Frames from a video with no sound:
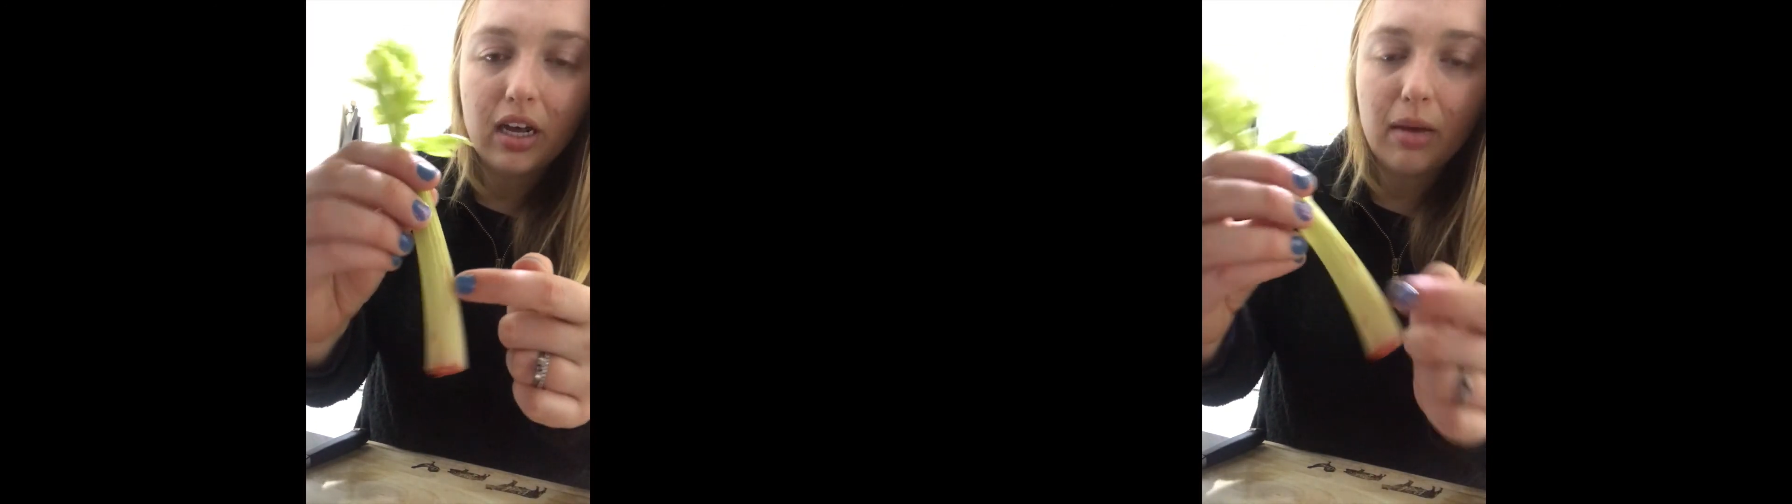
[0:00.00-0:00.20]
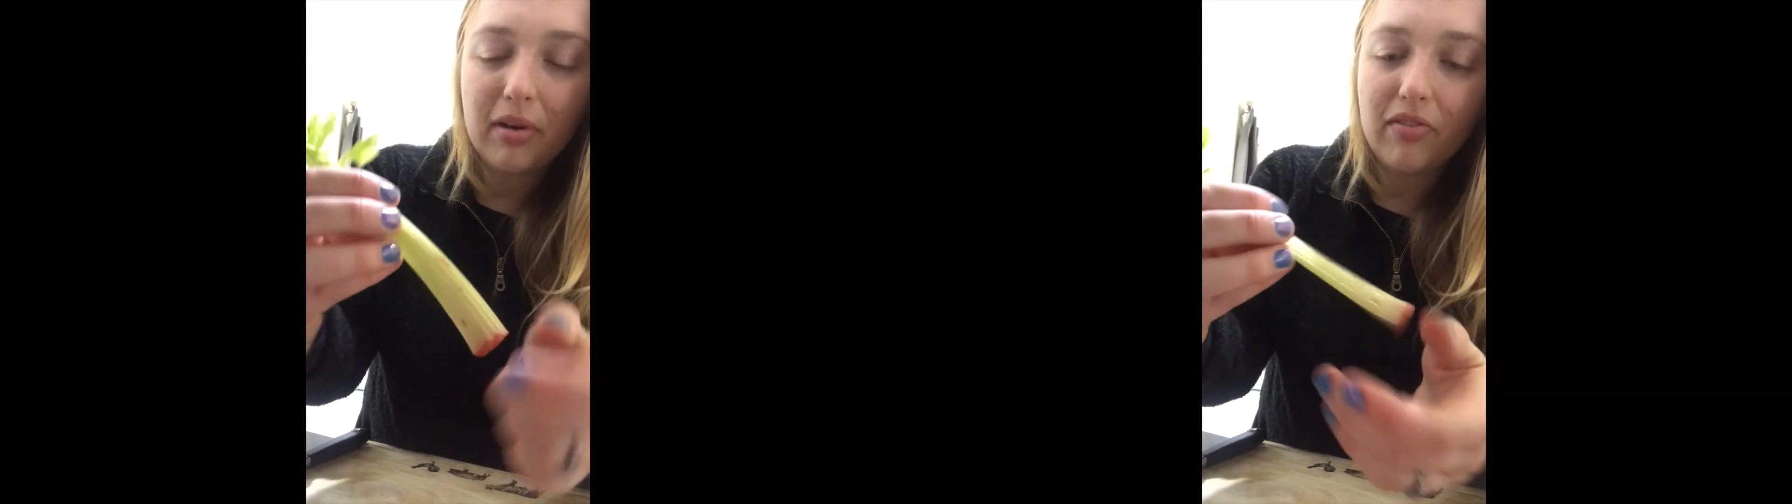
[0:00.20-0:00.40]

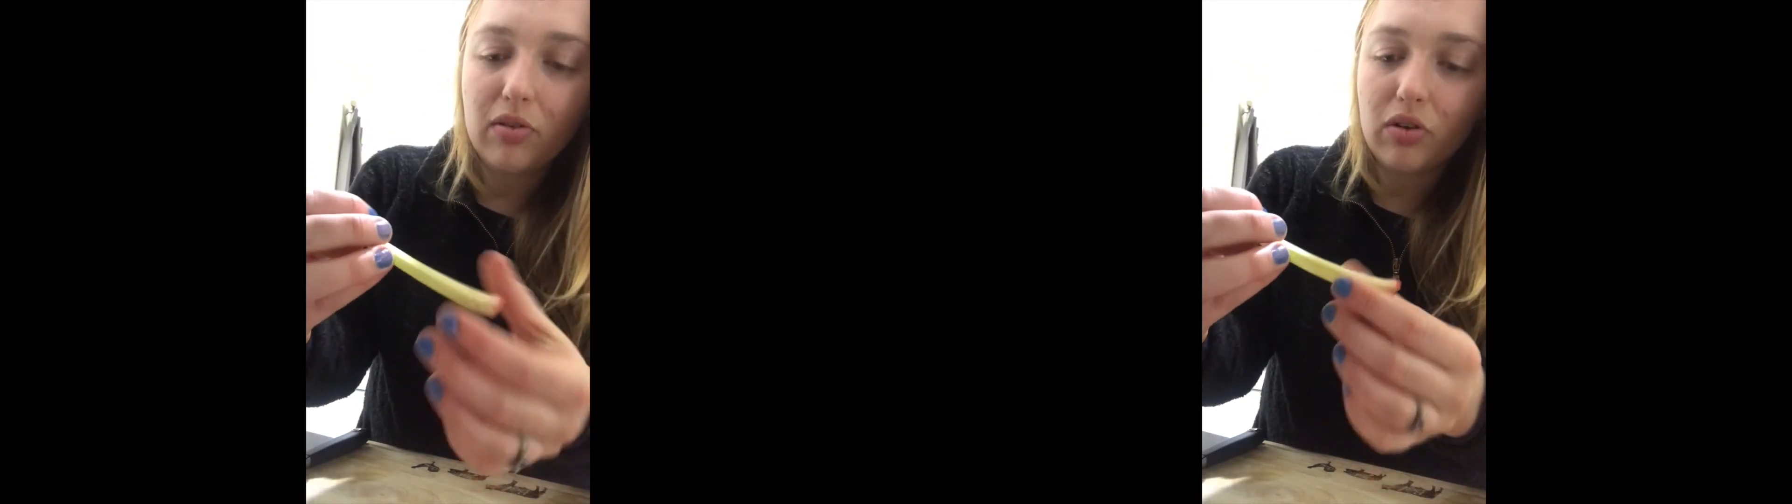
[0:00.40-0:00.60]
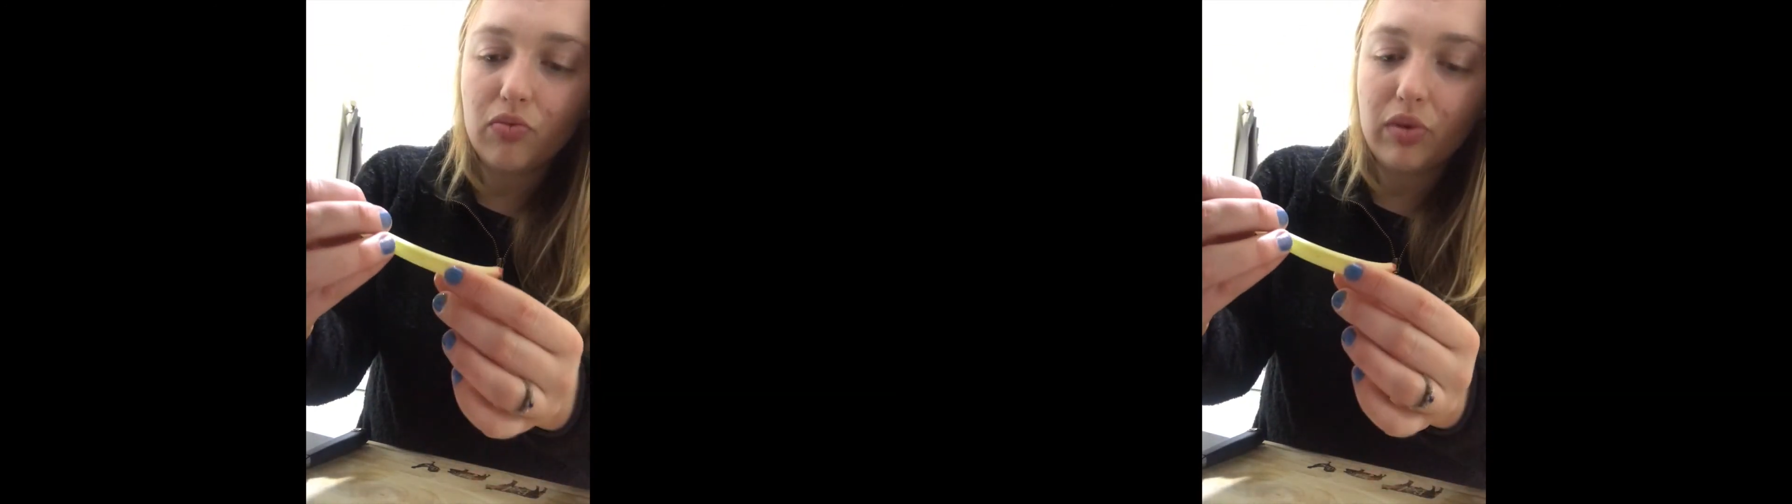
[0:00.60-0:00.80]
And if you
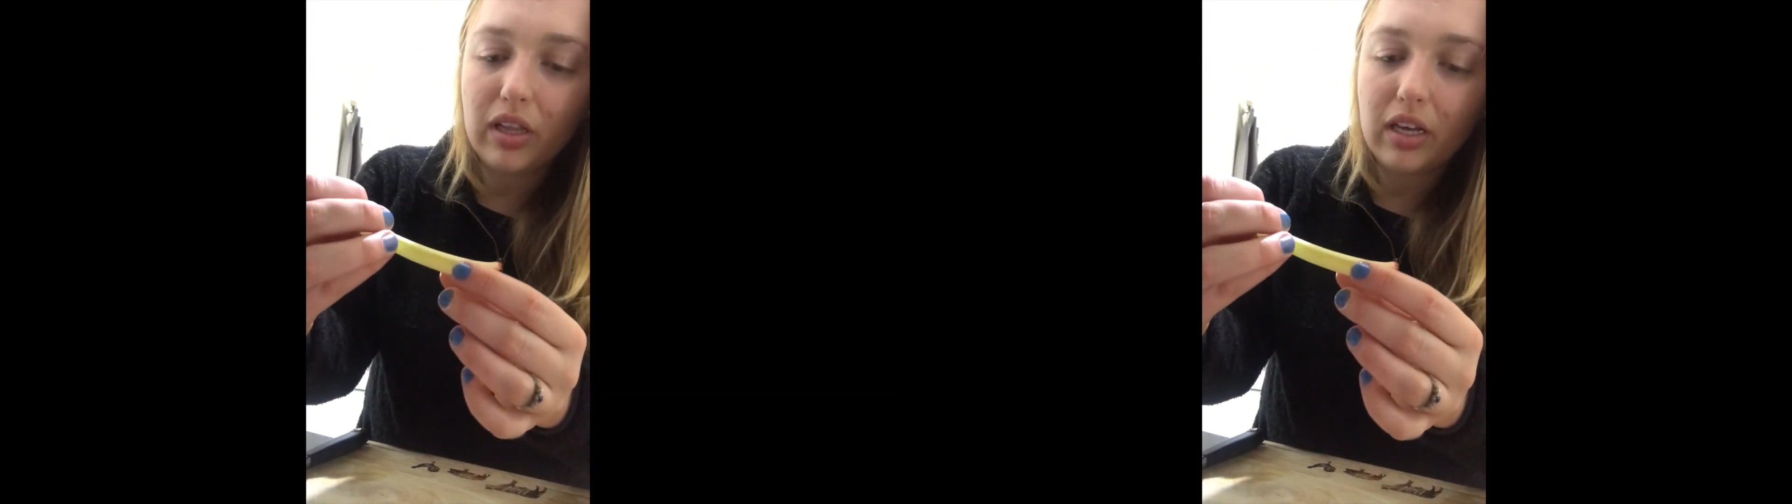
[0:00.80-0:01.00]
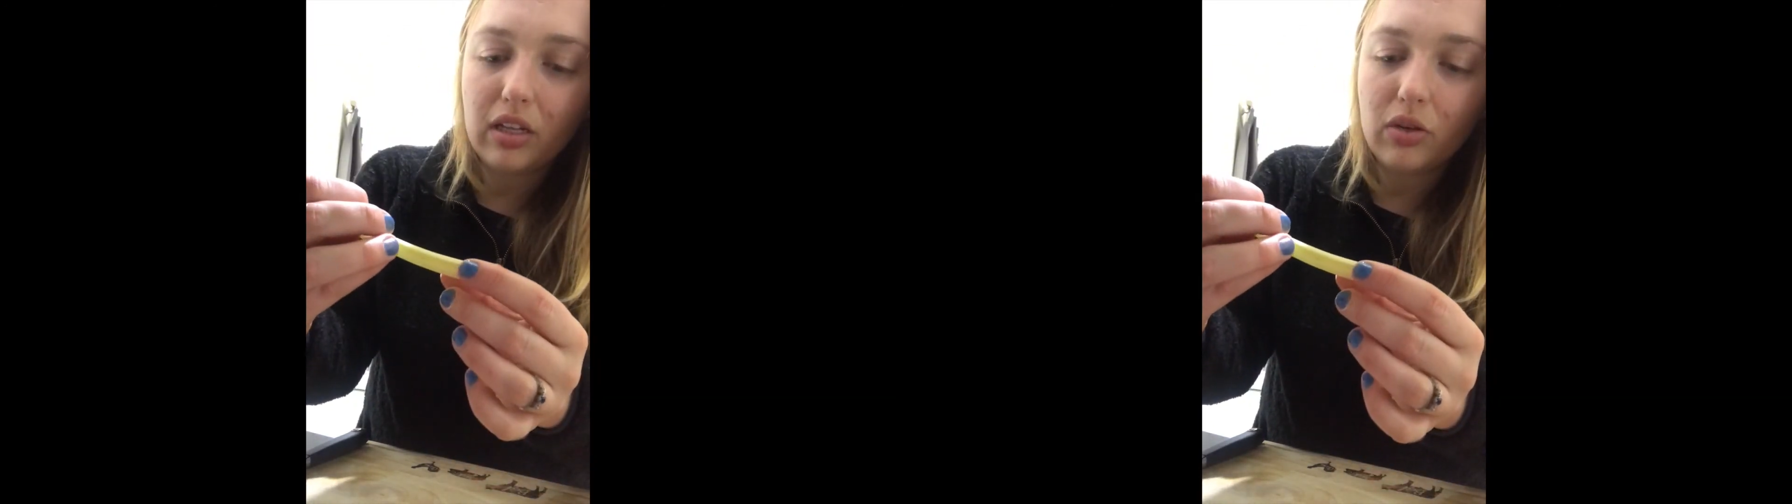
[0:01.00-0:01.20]
look
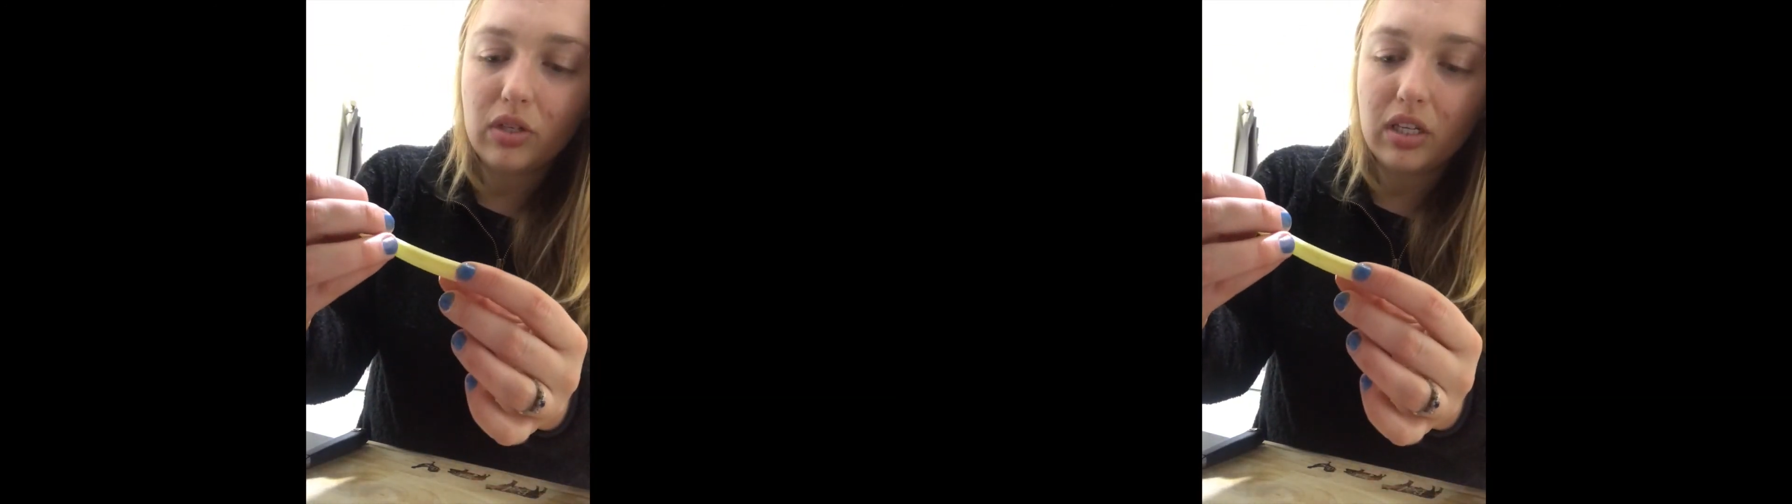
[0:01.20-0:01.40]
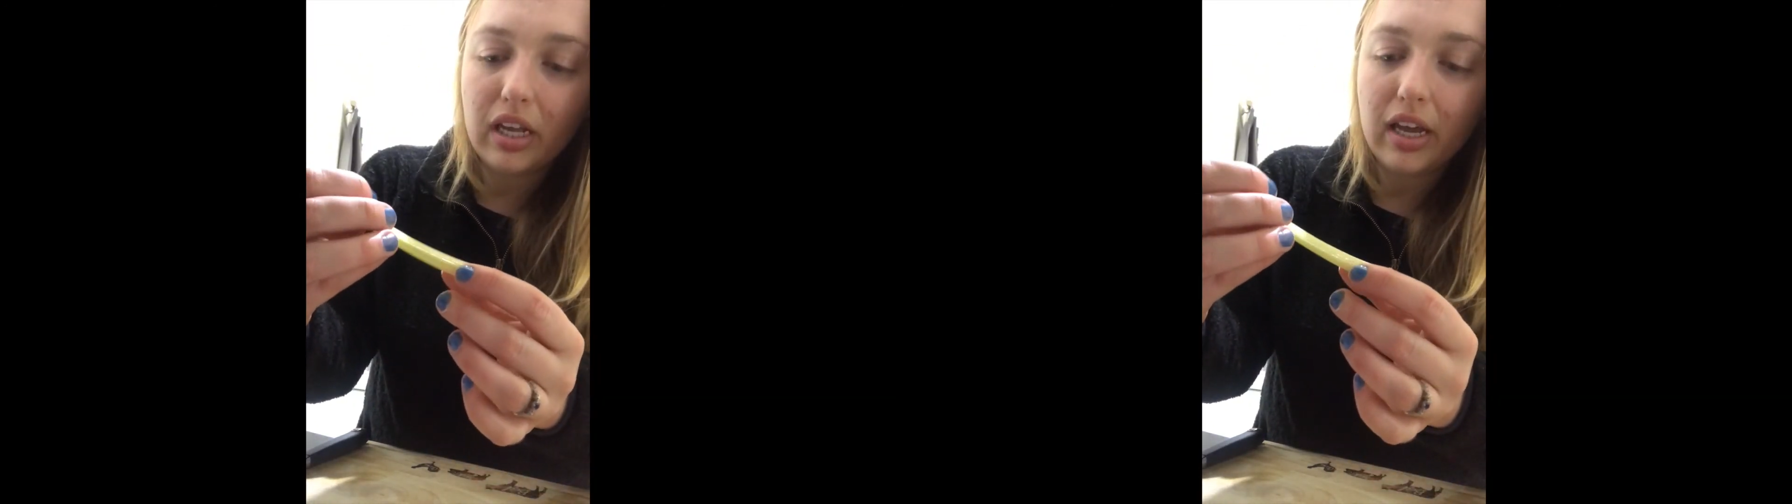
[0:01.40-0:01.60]
really
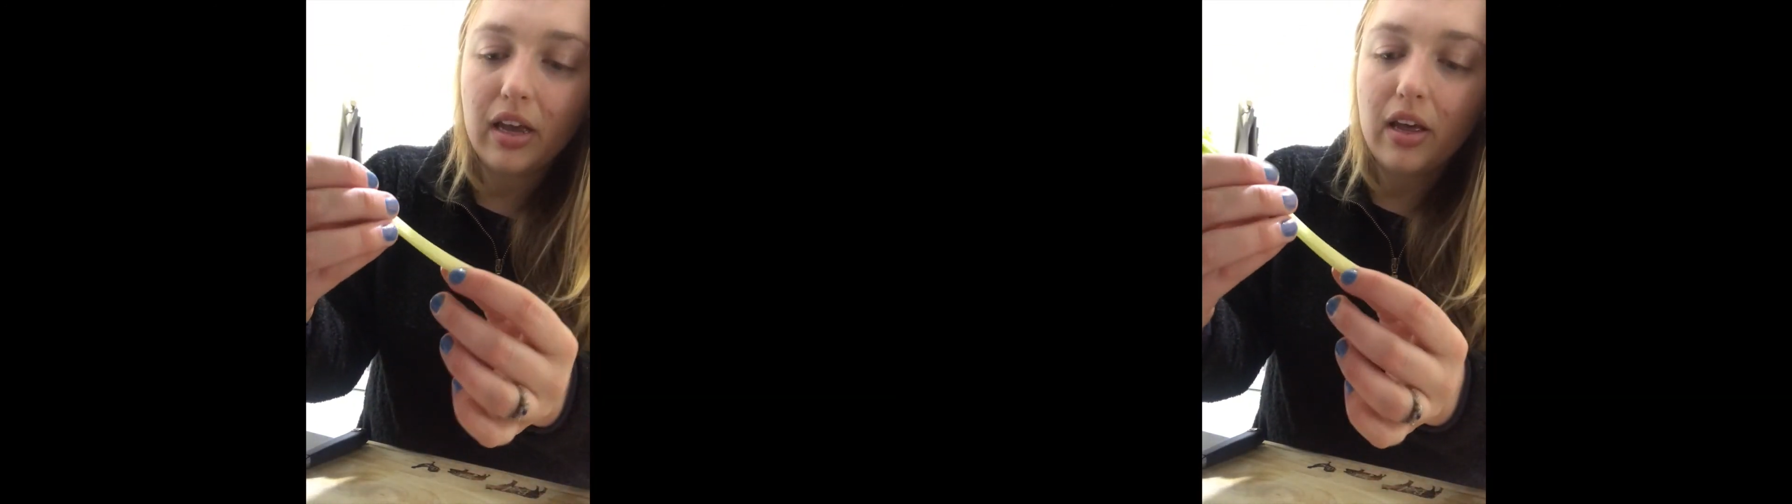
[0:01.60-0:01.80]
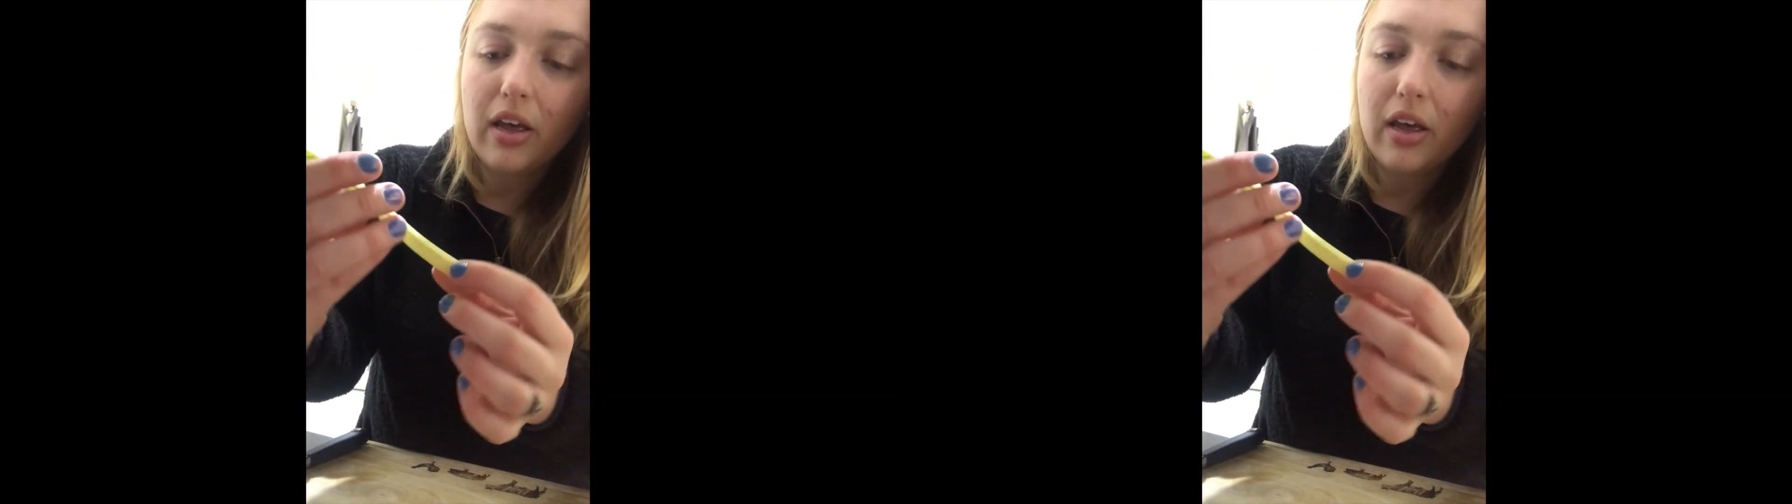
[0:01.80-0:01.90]
closely,